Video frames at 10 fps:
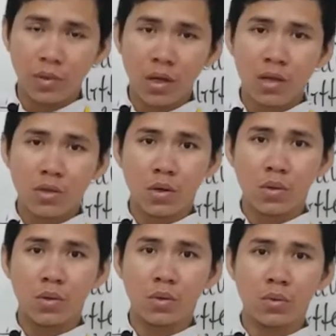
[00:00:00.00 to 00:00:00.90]

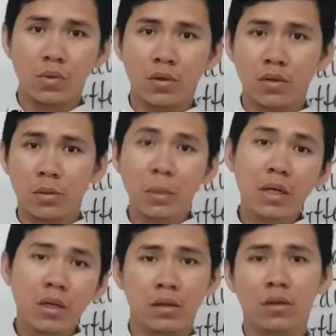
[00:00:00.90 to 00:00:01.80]
So to be
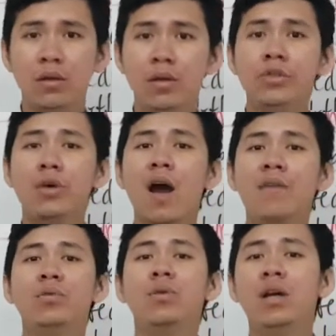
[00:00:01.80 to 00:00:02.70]
clear, you
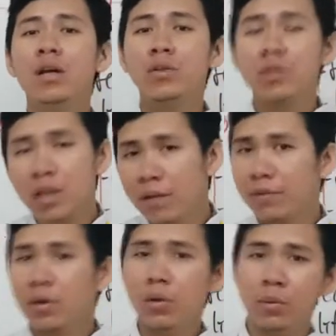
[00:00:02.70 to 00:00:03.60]
have to learn yourself
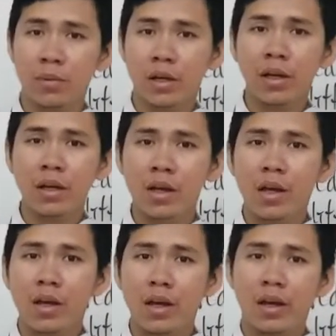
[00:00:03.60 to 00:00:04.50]
from home, okay?
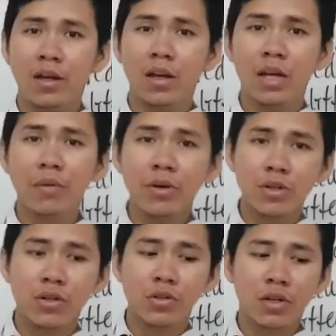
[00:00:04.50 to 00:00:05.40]
And any
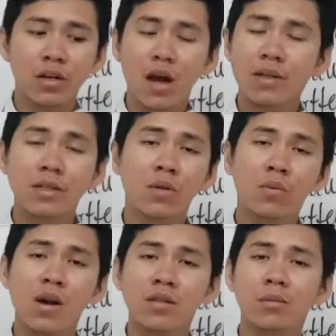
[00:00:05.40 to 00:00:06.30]
question you can ask in
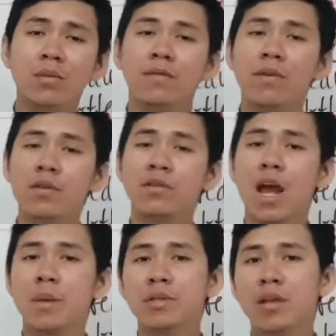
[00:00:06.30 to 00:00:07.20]
advance before the
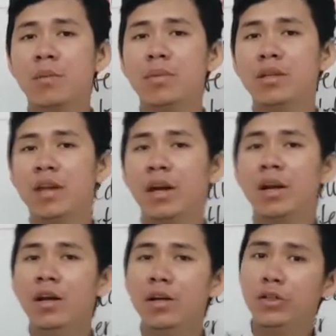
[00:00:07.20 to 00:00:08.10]
time is coming that
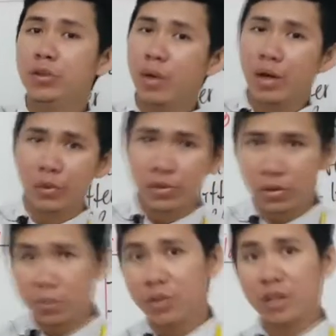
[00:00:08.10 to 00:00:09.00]
you are going to
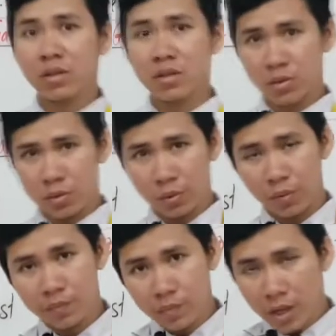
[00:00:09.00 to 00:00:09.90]
do progress test 2.
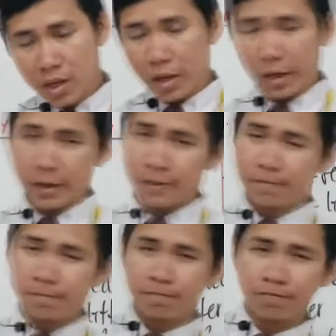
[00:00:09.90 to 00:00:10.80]

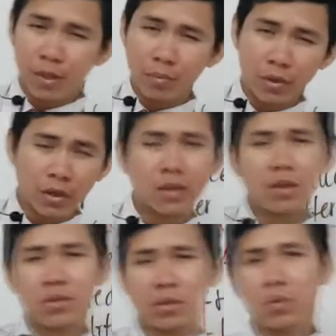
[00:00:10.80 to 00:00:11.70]
And progress
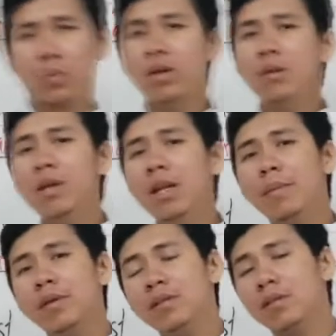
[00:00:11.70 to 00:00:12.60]
test 2 will be
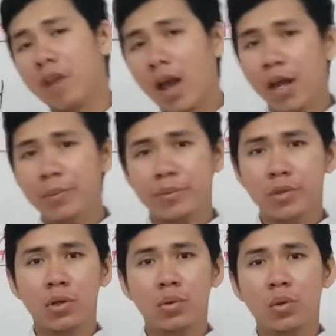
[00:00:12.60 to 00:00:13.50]
limited to time,
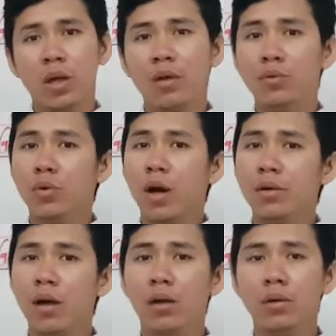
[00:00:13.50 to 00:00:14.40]
so if you are
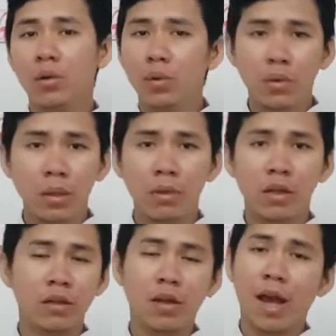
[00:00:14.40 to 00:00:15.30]
not allowed, I mean
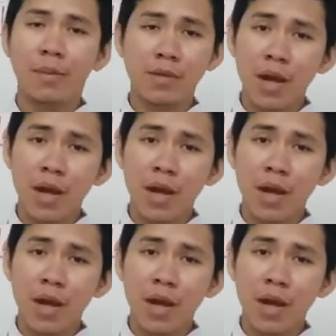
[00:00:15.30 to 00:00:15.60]
the time's up,